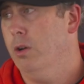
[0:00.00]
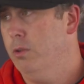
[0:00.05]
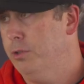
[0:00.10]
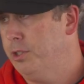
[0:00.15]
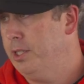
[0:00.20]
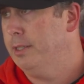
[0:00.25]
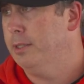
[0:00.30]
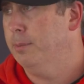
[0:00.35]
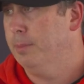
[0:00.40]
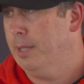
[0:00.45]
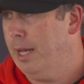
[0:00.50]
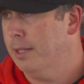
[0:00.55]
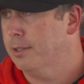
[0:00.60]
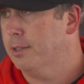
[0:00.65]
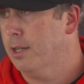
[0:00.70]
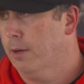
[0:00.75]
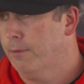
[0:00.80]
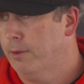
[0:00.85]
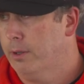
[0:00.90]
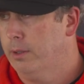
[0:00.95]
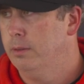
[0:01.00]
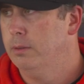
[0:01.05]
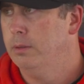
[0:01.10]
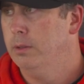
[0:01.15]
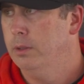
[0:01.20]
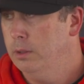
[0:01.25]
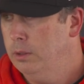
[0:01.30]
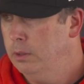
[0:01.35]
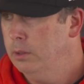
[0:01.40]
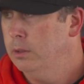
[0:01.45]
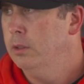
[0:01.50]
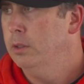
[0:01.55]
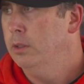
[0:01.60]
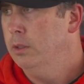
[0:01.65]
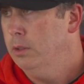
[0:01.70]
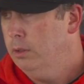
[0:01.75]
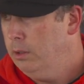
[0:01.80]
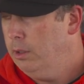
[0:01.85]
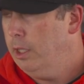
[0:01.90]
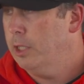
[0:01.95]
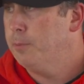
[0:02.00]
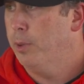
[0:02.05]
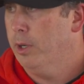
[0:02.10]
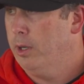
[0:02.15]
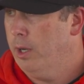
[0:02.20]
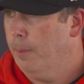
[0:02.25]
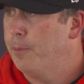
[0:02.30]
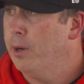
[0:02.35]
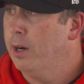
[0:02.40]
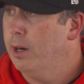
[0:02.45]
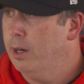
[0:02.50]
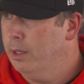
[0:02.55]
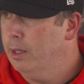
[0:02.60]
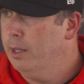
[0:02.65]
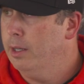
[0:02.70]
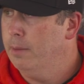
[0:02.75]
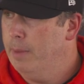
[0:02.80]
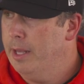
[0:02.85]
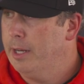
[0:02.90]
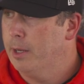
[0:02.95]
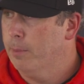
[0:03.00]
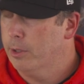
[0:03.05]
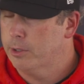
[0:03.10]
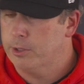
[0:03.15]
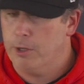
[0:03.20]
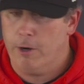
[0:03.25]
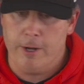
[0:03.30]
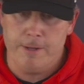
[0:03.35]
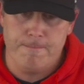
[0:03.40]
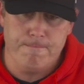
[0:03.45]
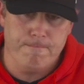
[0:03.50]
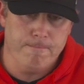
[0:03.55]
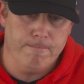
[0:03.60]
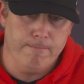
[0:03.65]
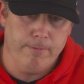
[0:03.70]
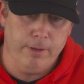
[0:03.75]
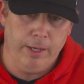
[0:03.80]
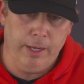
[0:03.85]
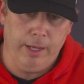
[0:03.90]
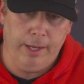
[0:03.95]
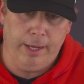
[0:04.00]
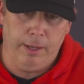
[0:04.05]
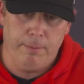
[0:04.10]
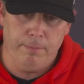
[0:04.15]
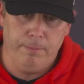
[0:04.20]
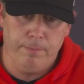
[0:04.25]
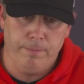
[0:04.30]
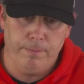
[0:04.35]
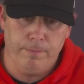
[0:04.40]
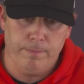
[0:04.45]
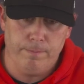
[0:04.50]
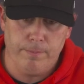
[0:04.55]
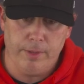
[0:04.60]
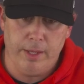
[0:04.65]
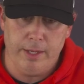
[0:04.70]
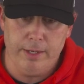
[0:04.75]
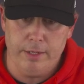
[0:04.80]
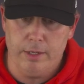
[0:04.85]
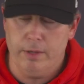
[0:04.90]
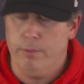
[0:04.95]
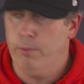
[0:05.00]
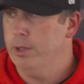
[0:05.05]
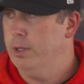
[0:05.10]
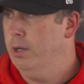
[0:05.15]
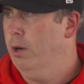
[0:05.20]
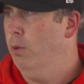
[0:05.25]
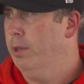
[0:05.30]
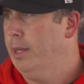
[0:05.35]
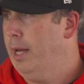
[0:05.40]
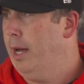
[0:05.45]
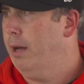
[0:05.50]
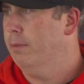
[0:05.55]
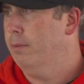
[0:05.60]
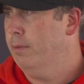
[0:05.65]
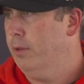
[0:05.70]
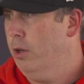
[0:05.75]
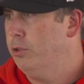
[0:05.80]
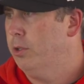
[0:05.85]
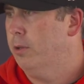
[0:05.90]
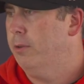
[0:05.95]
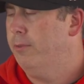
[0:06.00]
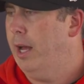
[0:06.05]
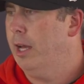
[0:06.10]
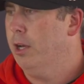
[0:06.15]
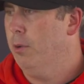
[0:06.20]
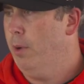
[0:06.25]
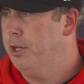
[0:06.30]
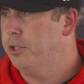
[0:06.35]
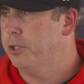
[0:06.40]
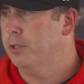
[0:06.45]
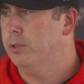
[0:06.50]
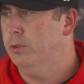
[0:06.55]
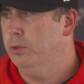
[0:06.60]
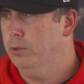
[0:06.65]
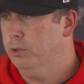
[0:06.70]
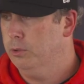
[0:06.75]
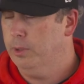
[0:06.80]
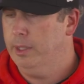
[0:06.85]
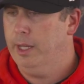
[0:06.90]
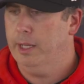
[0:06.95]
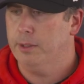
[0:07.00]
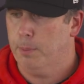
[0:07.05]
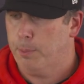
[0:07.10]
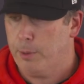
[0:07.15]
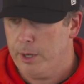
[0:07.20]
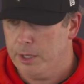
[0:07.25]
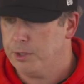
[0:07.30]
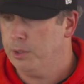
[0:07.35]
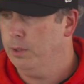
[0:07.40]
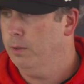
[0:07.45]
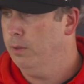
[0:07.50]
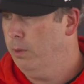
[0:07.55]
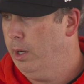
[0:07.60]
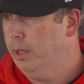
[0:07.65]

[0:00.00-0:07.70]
to go see some guys cover, let's put it up there and make them return it. And, you know, without those are evaluation tools without the pressure of the